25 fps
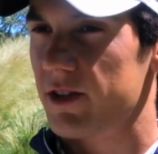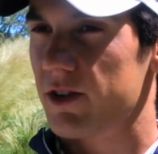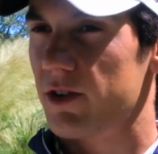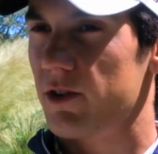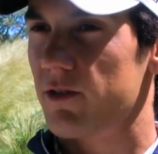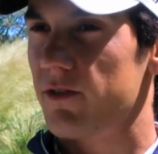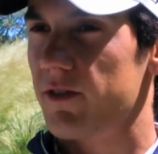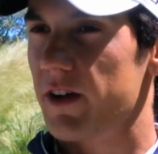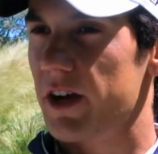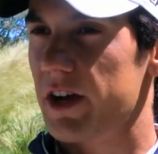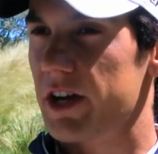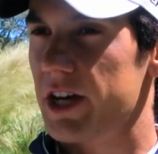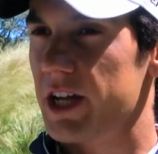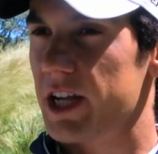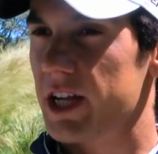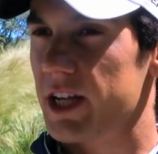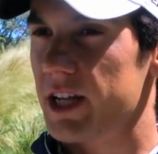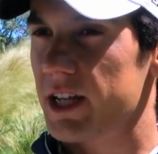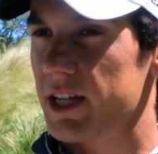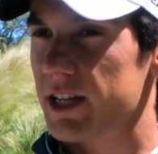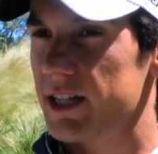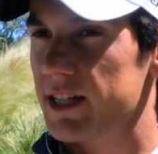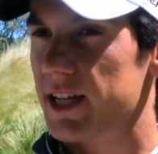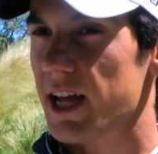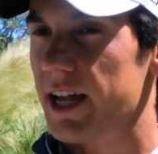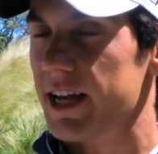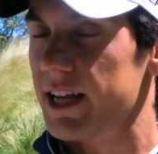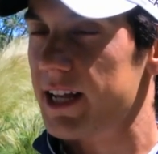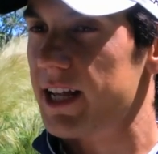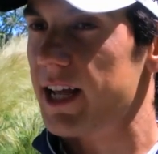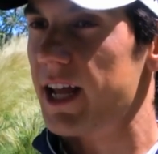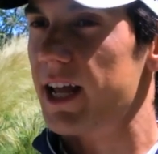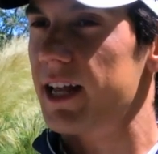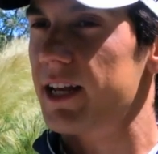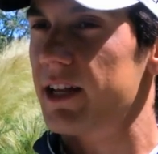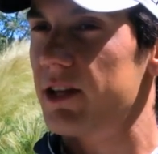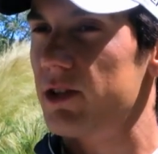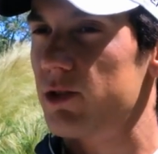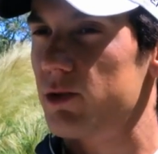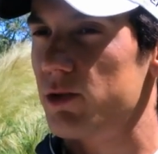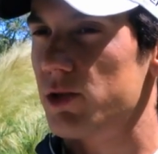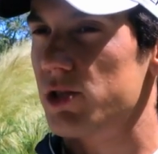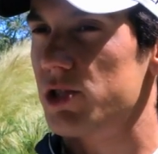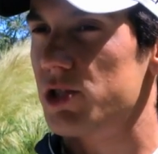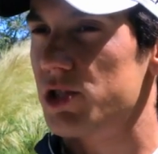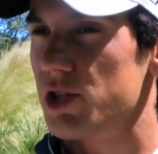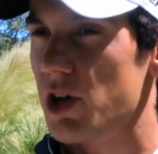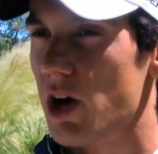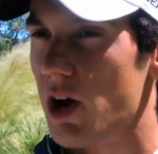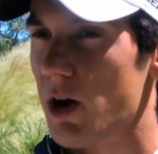you know, very dedicated to
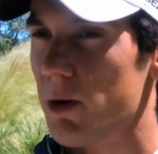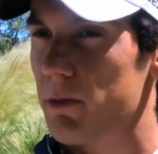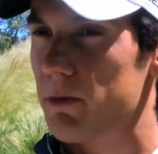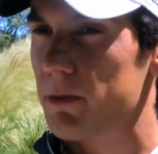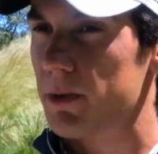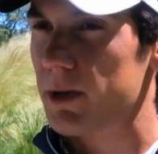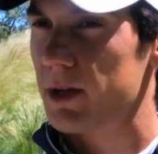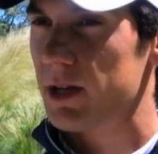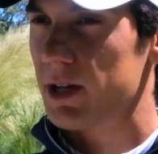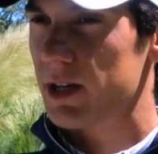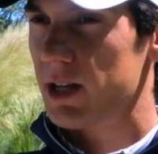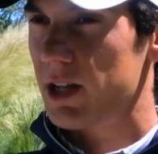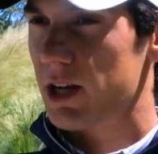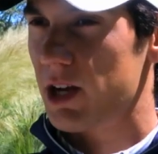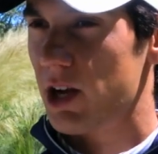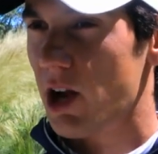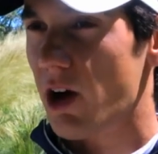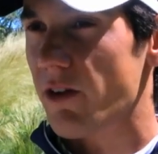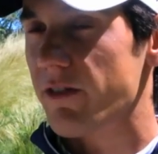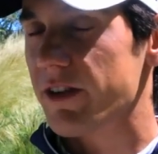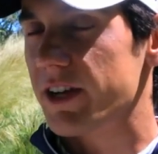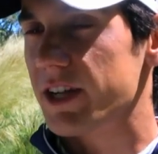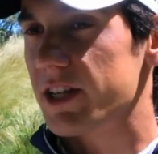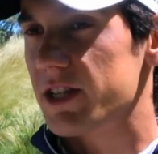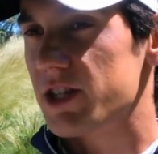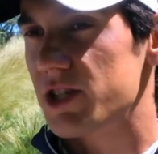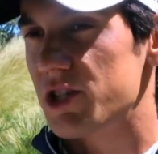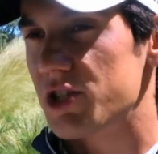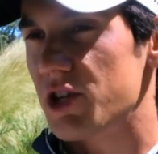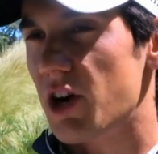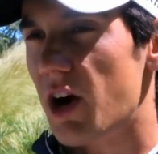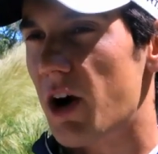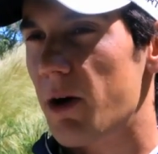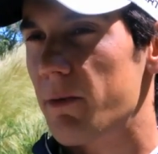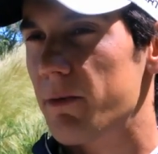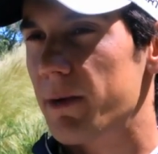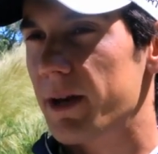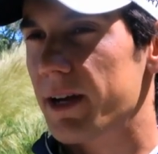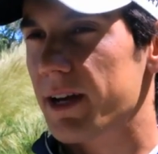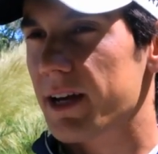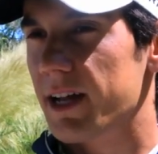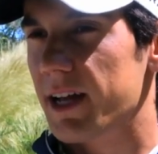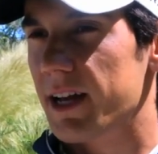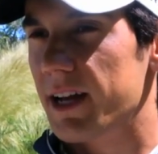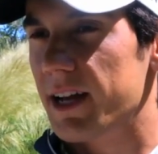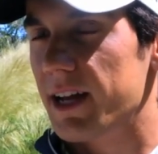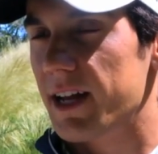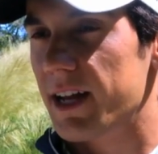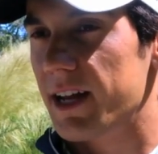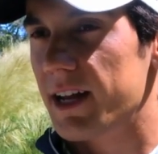his job, loving his job, and,
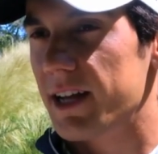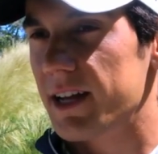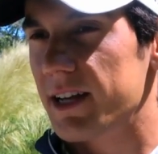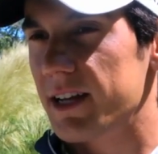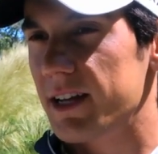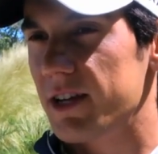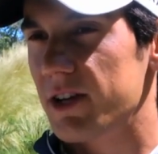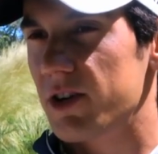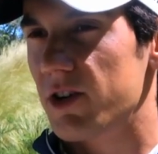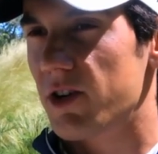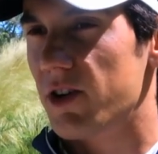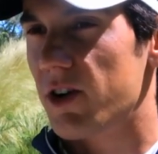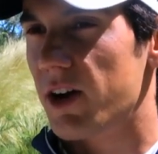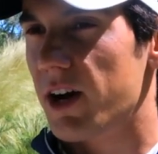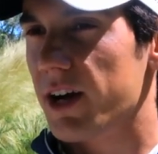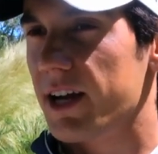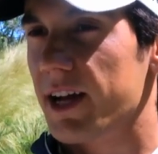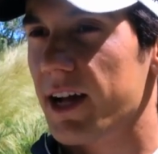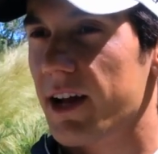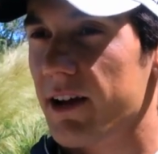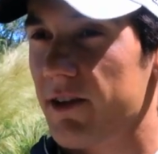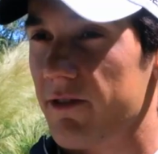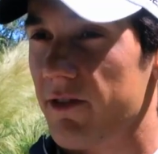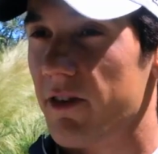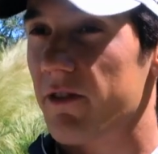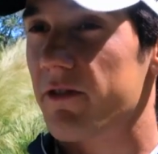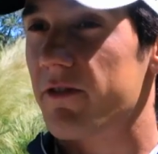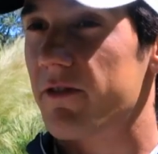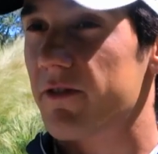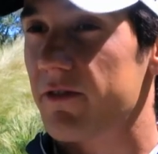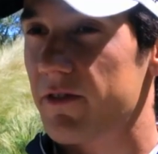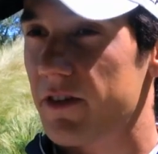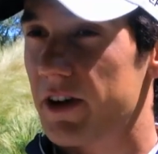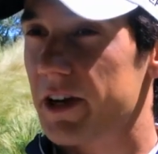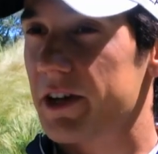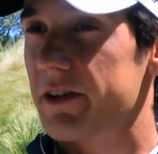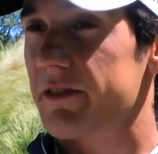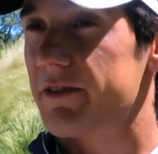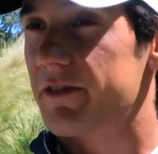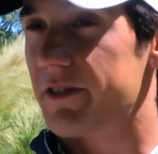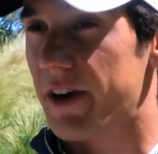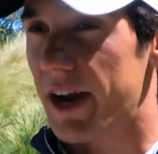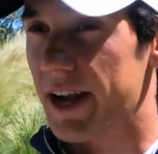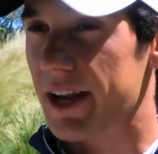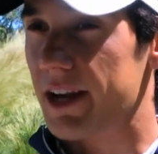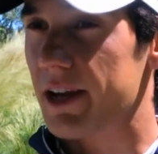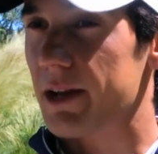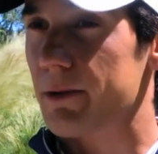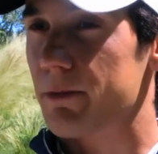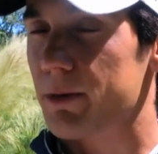and, and you know, a kind of a very
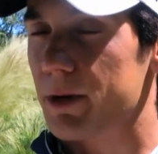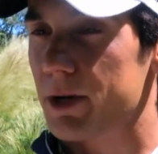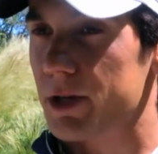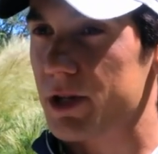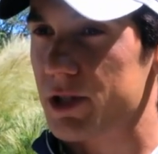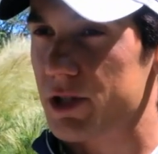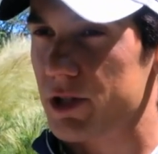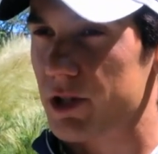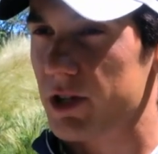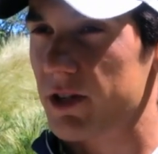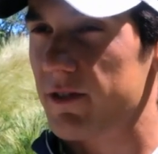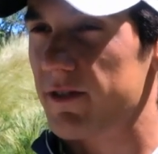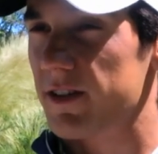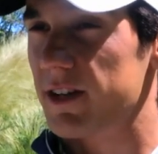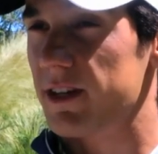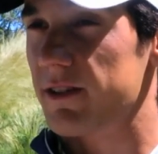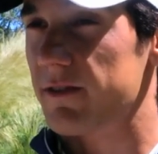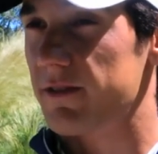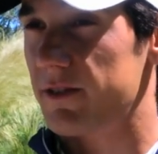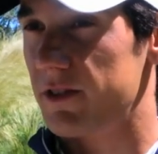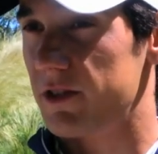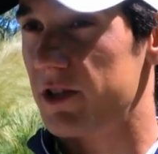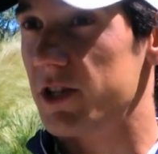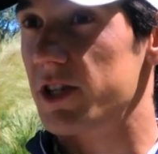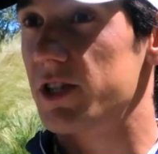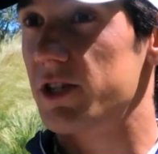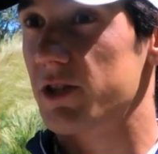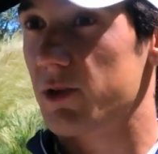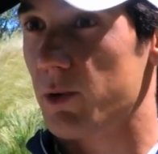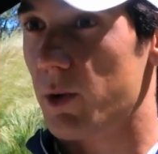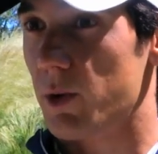friendly person, even if there is